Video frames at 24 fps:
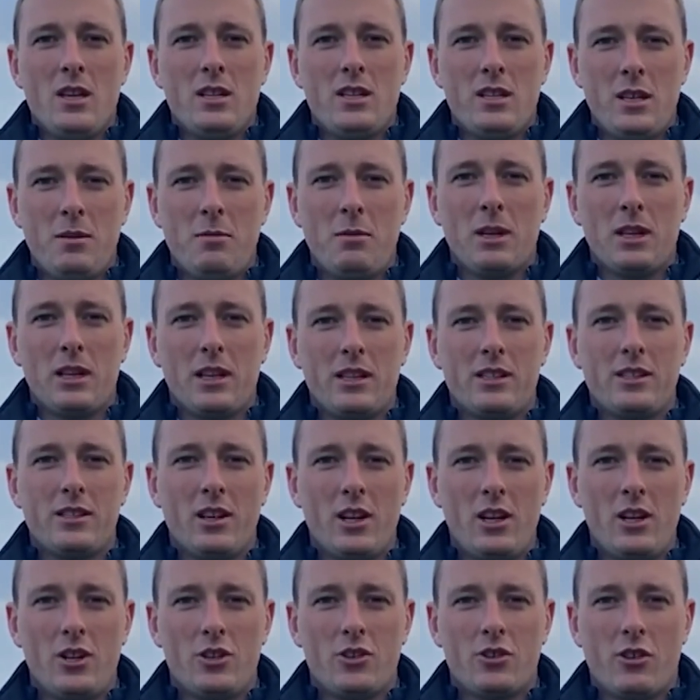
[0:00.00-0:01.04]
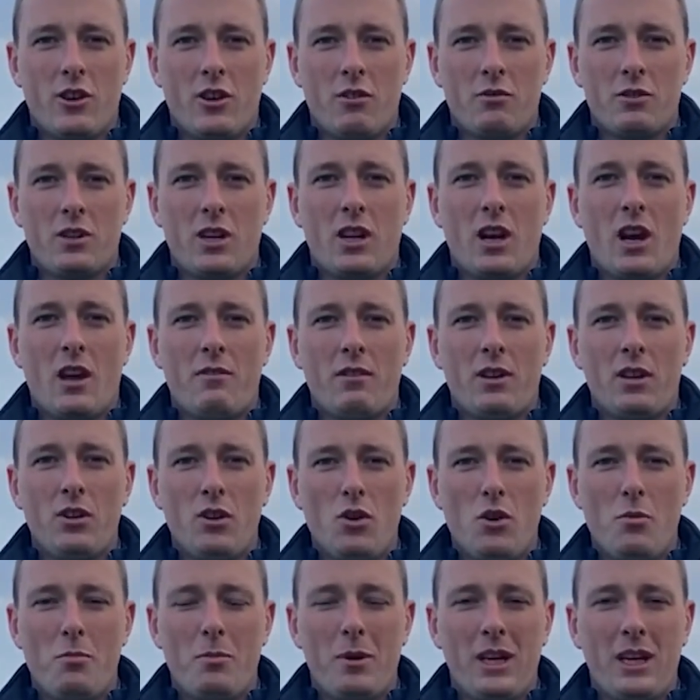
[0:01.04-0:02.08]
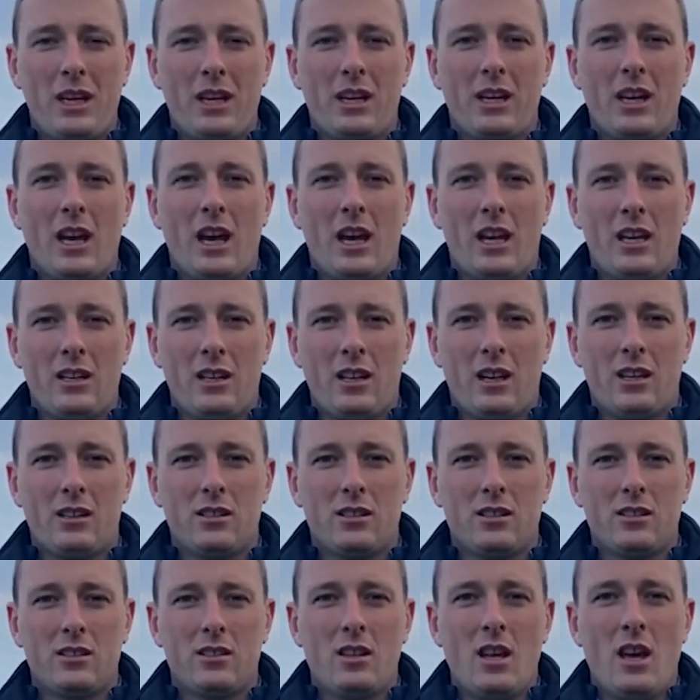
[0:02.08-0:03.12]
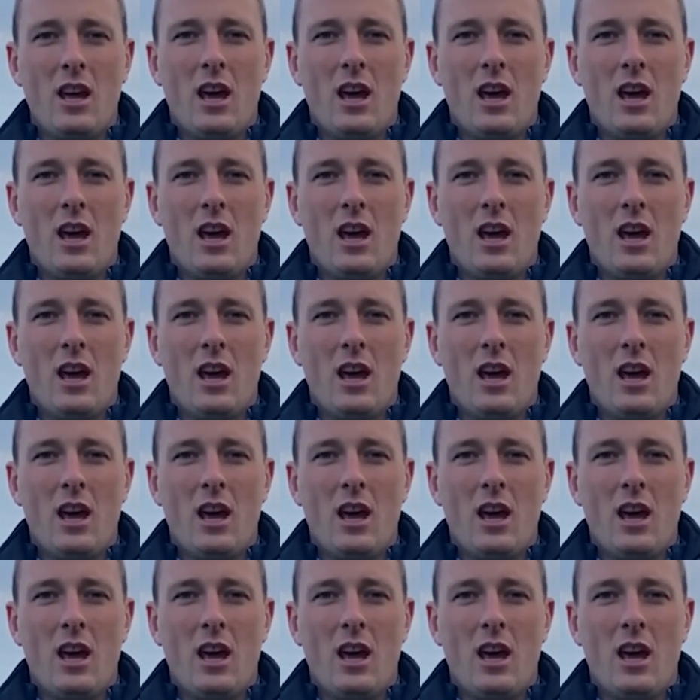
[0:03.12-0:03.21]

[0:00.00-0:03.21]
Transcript: Typically, silage ground can have a low P and K indexes,